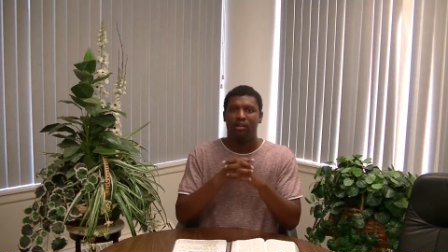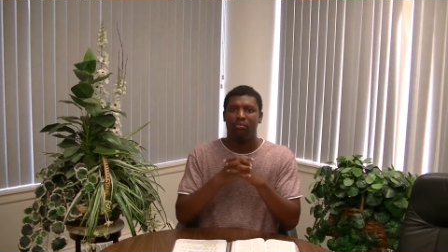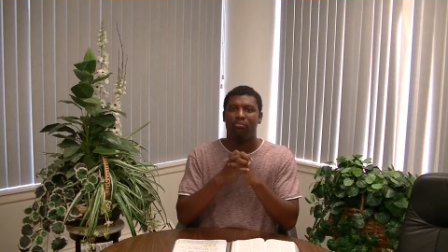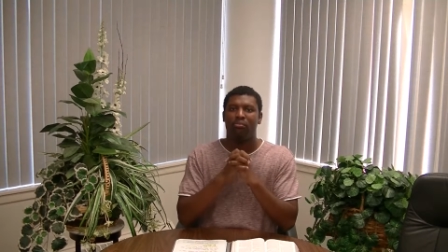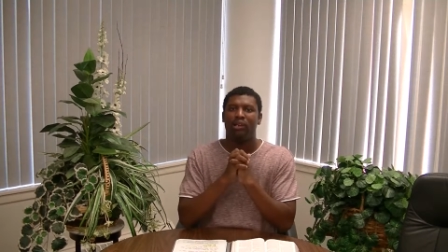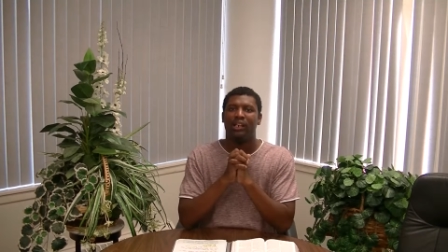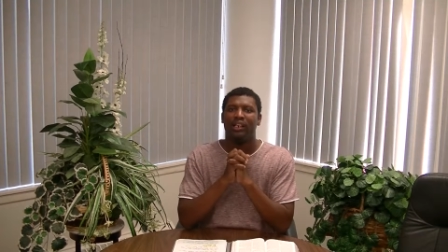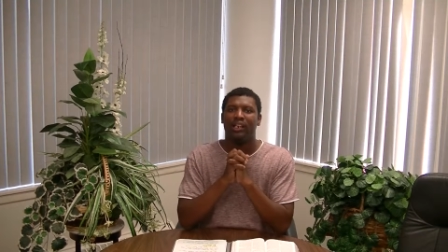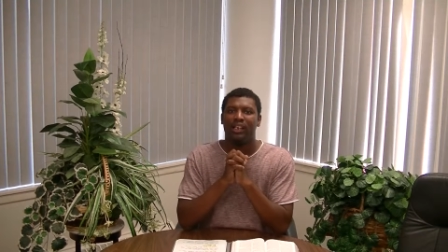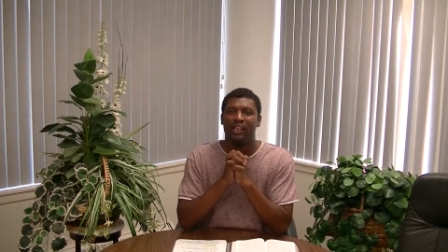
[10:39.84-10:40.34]

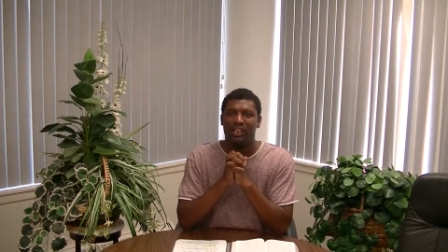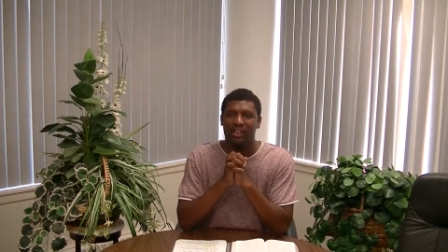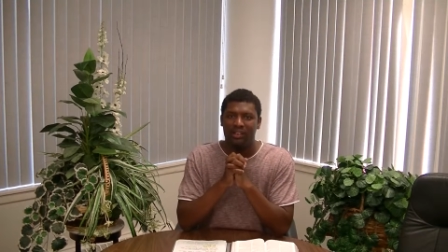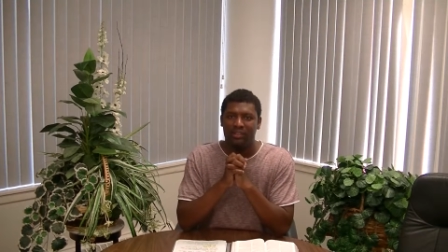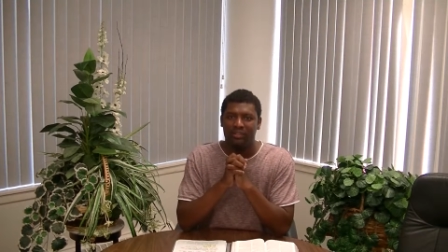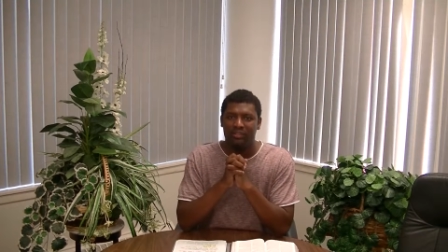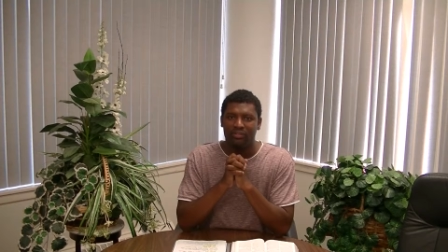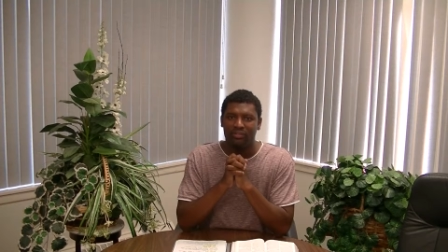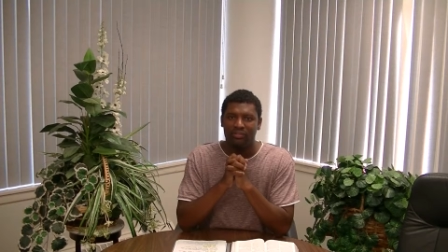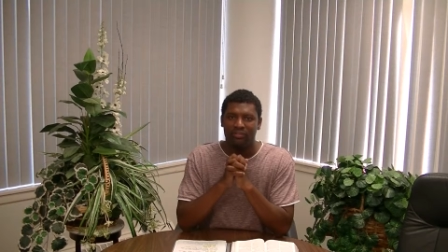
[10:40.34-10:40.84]

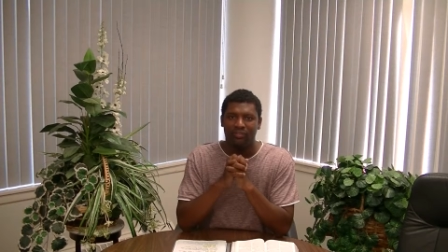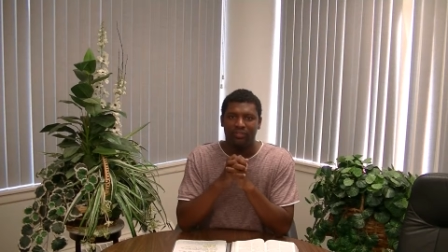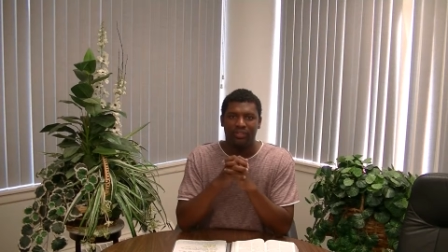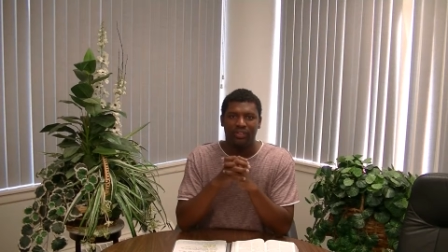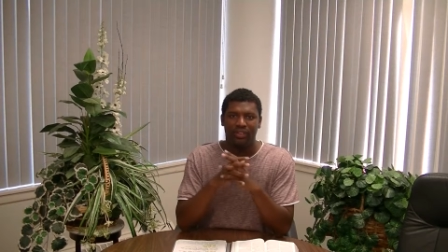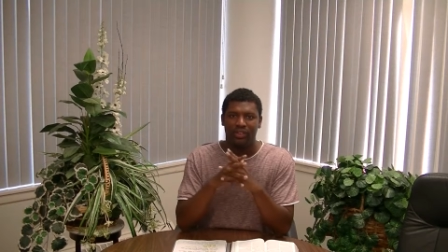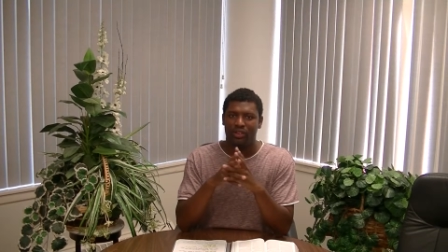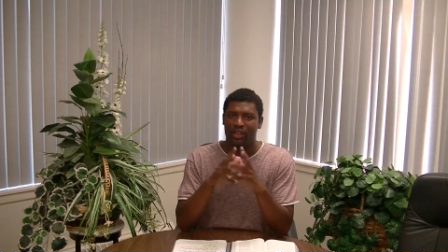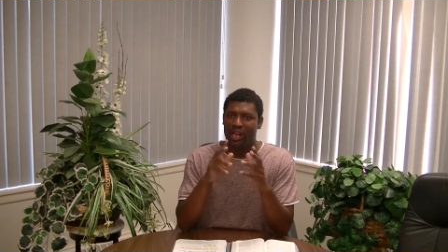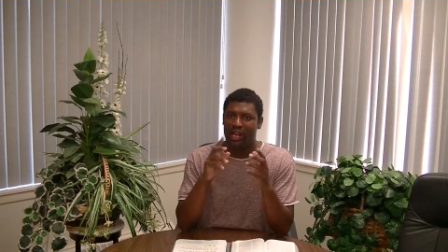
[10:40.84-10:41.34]
believe.
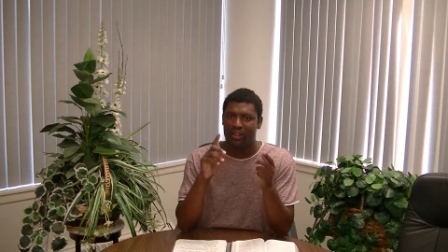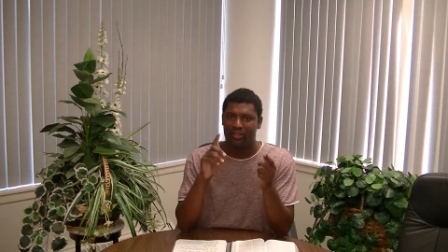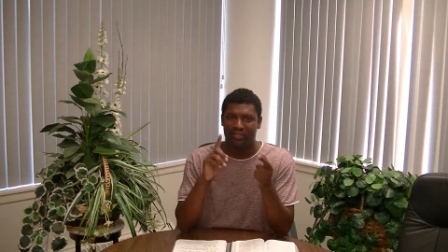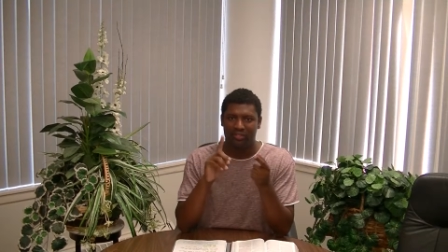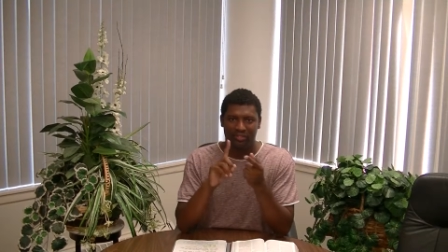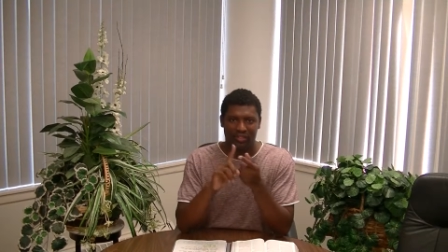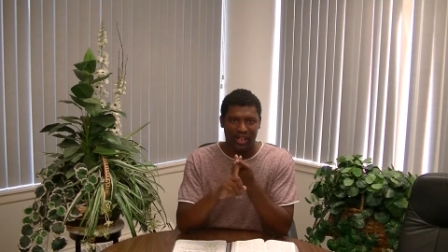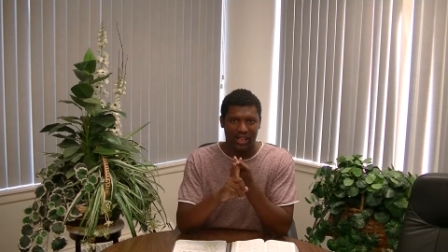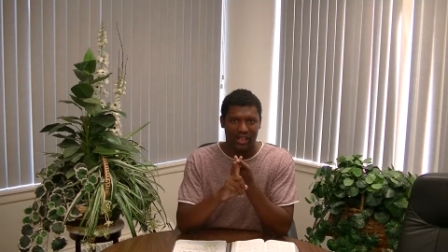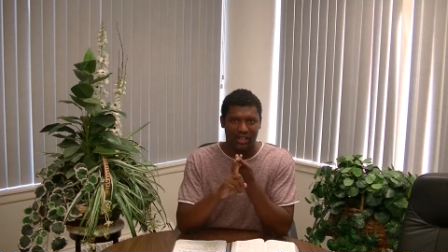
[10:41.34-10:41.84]
Have
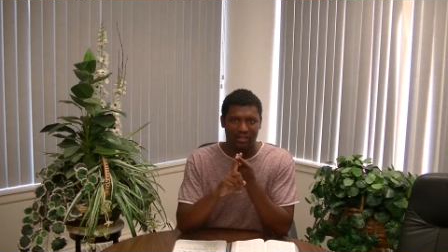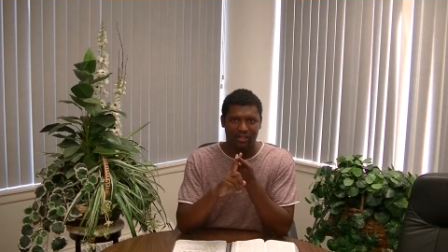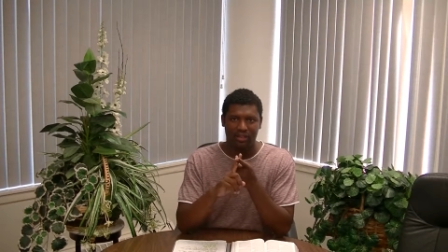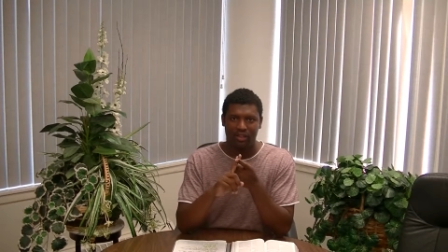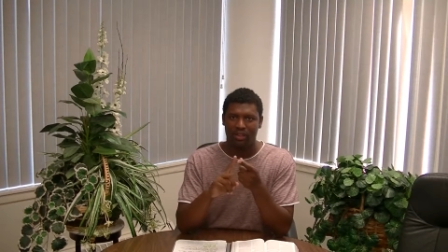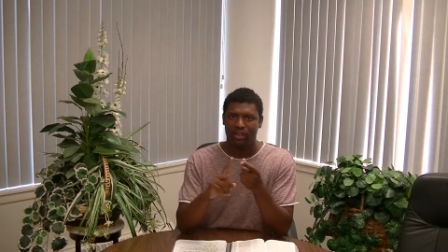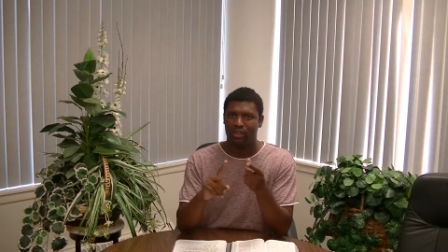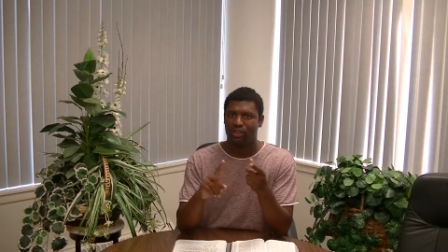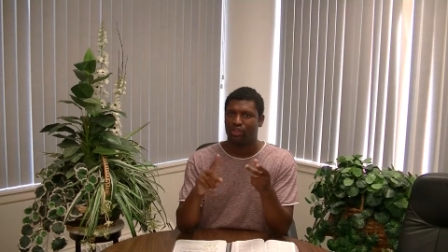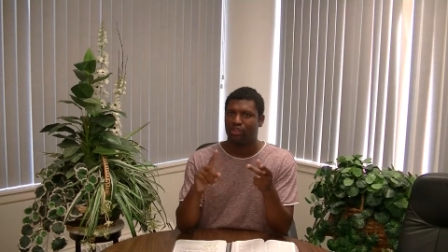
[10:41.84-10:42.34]
faith,
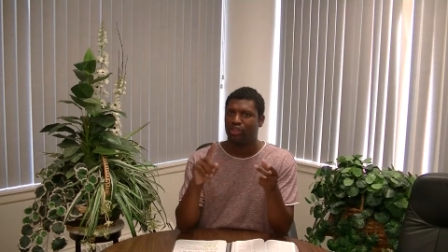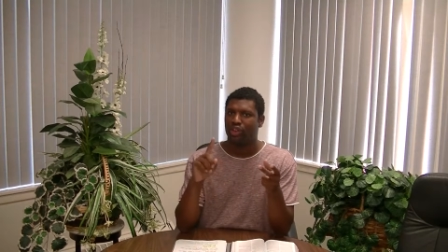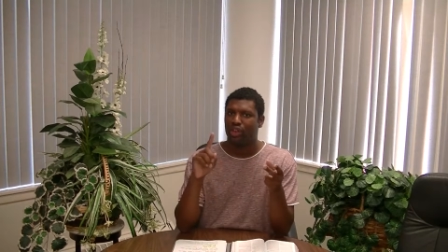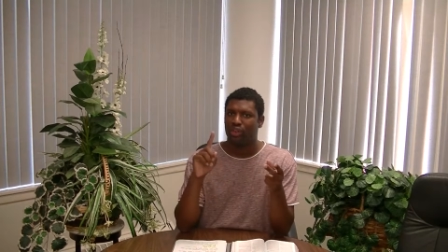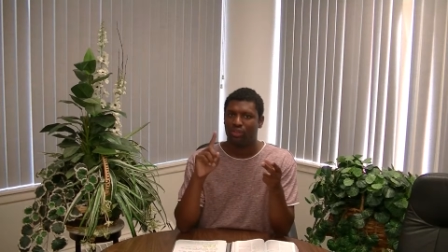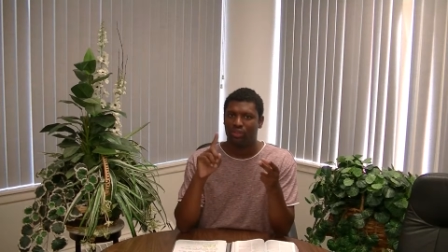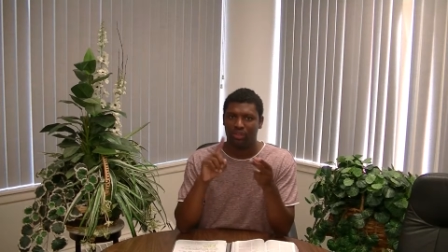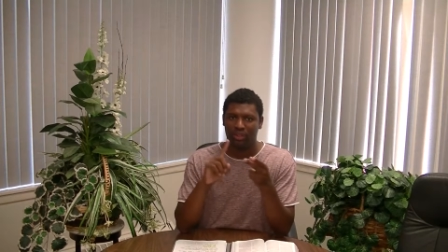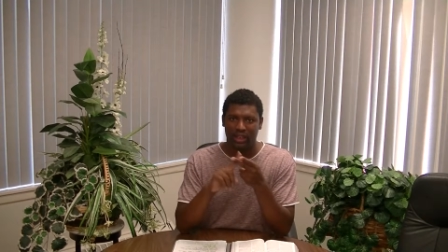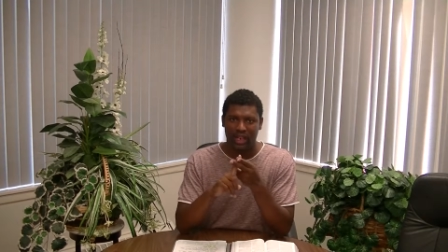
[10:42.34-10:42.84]

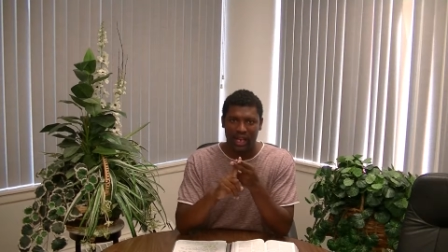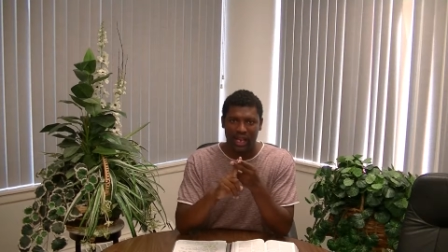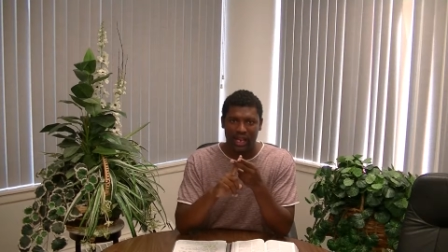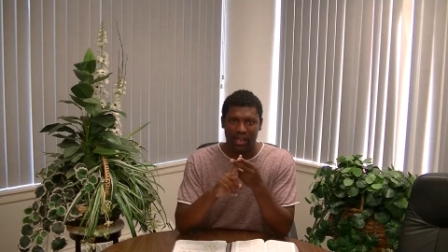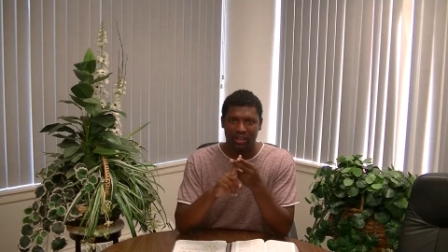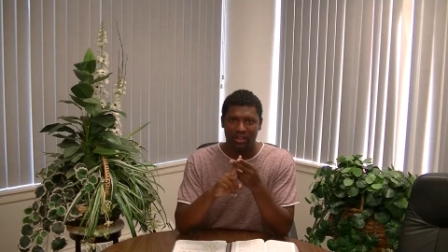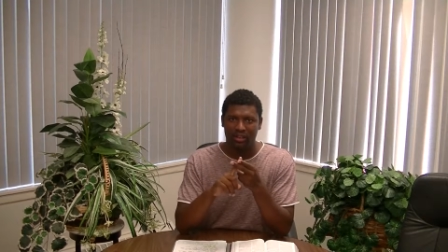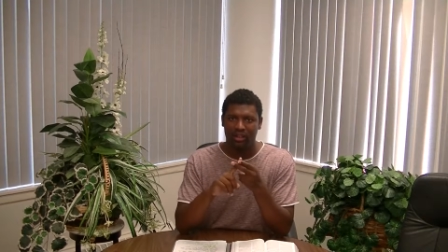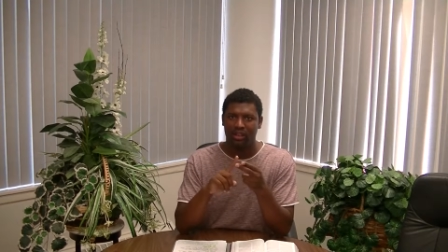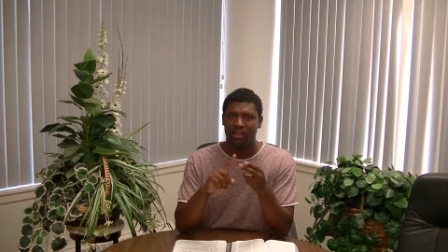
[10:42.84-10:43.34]
don't
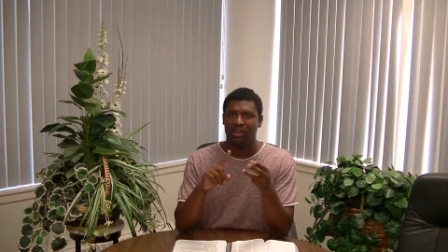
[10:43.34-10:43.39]
doubt,